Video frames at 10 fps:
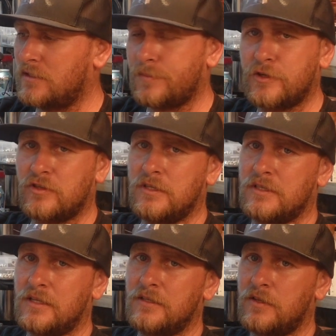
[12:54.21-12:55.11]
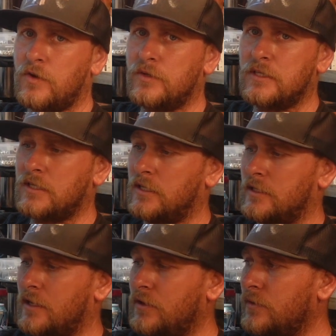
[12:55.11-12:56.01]
especially since they're
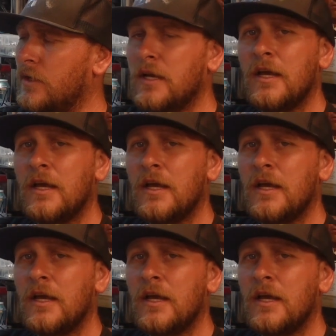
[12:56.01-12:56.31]
discontinued.